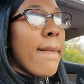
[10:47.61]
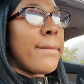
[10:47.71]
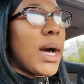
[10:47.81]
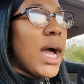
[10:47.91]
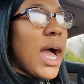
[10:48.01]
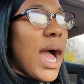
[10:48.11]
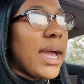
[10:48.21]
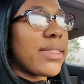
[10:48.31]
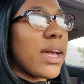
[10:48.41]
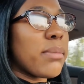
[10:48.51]
But
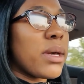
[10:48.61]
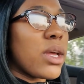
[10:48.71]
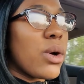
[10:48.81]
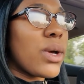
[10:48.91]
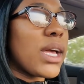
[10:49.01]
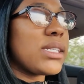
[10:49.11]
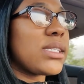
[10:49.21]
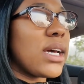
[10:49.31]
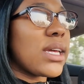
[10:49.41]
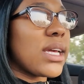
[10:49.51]
I think I'm gonna go get
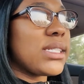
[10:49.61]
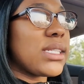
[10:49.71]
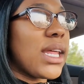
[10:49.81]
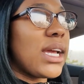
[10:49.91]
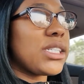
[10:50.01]
Dunkin' today,